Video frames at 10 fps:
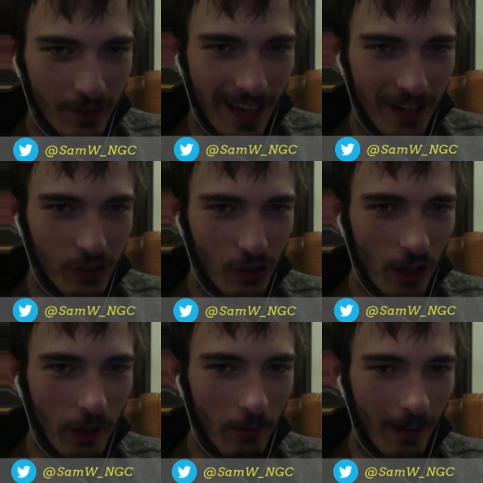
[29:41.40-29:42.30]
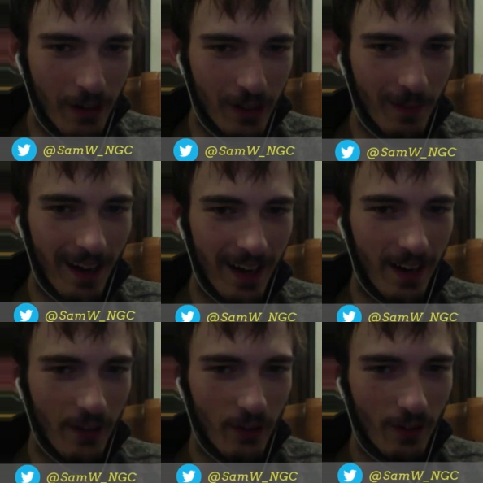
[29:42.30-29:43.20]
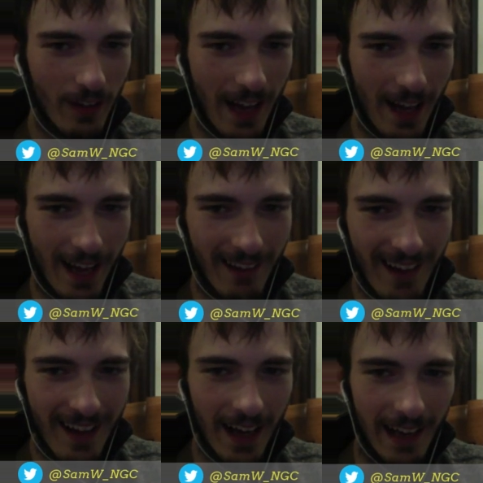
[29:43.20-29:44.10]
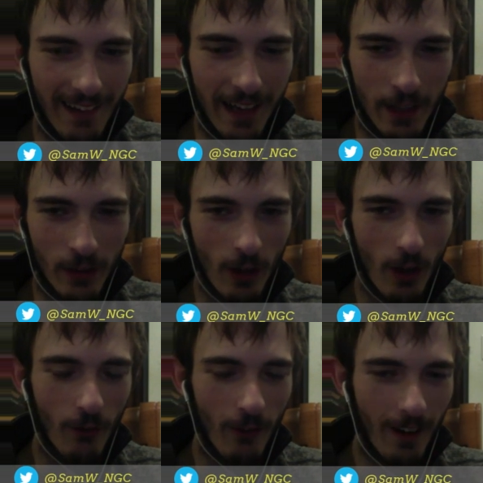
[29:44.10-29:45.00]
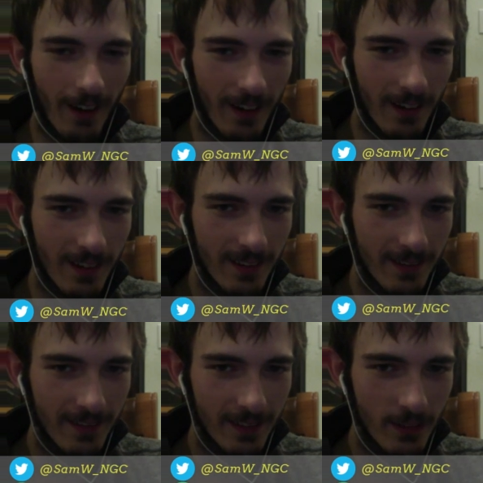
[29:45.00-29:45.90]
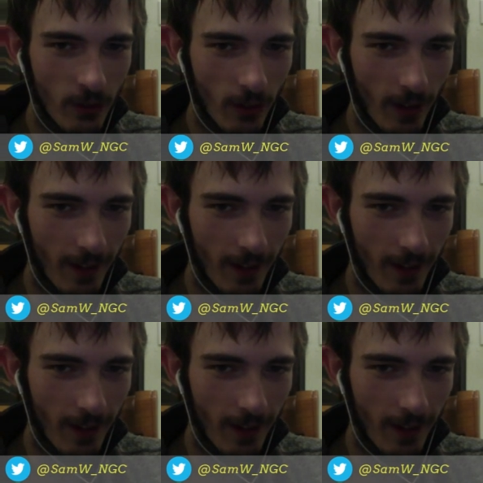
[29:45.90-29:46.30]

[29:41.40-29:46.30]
started watching Mindhunter and I like it so far. So